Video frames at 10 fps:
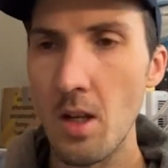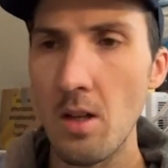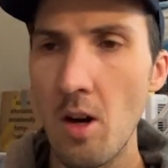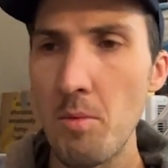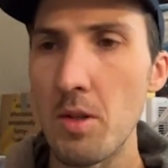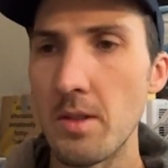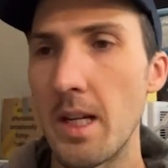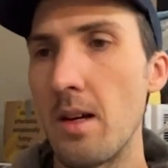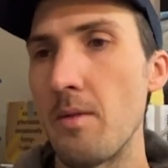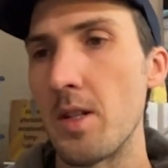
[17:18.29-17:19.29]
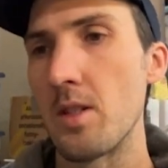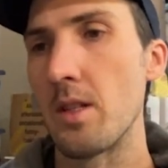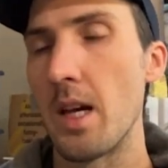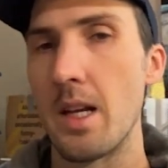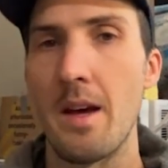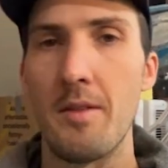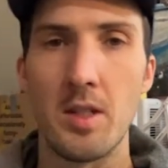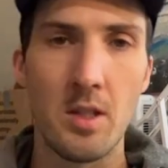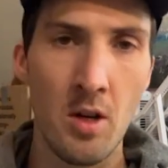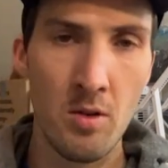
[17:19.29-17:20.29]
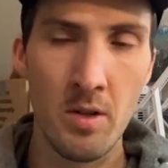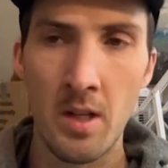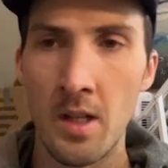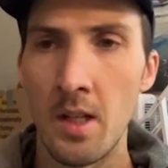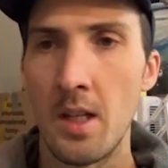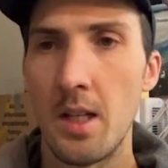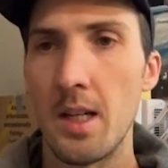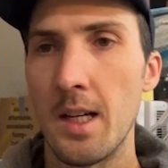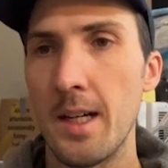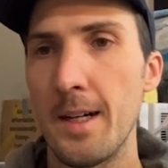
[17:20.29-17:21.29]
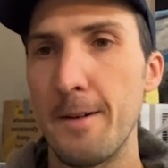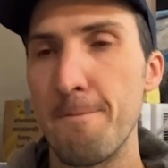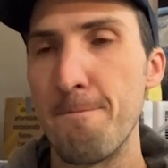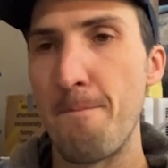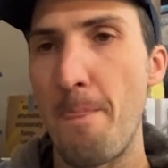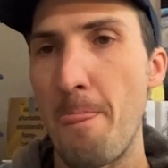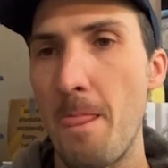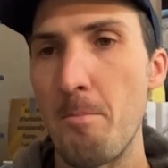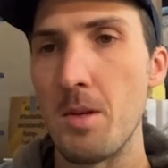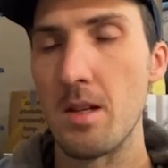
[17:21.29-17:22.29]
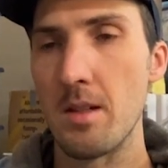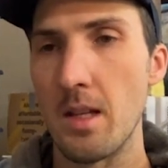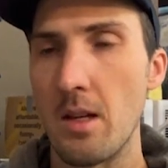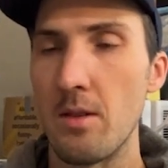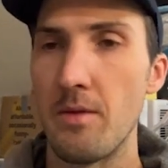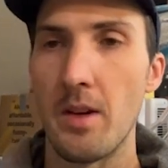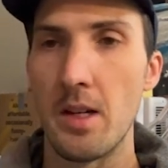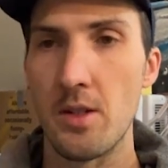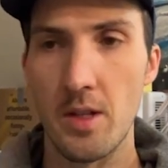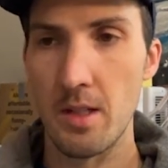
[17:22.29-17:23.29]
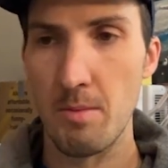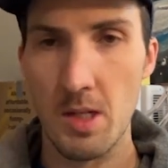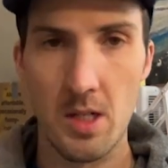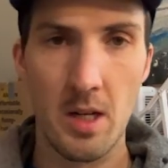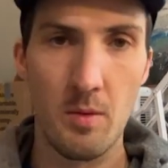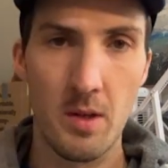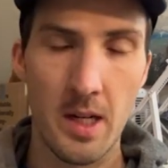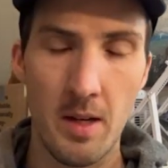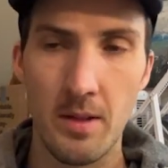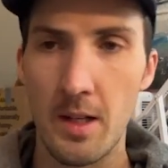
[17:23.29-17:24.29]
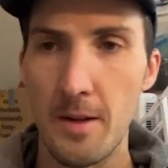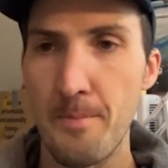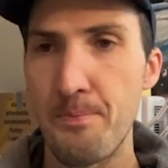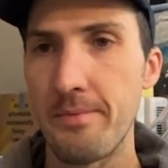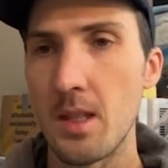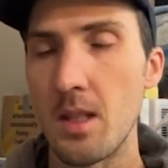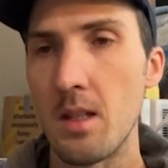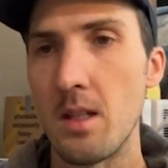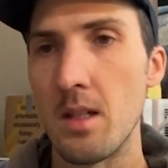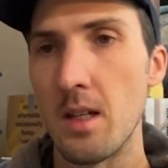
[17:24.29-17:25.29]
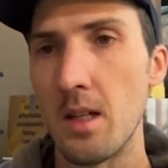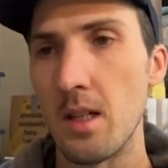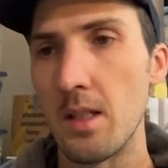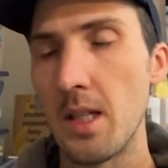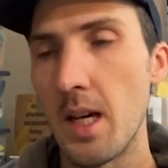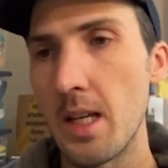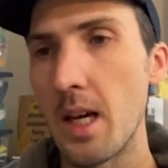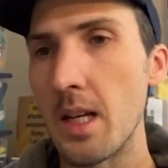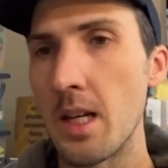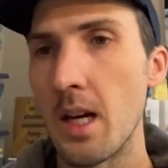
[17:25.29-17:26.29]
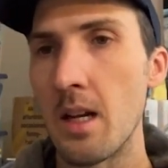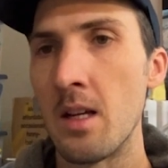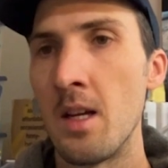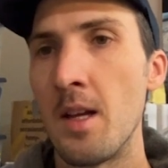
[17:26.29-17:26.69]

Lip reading: Car broke down, eventually had to have it towed because I couldn't find a transmission anywhere down there. Yada, yada, yada.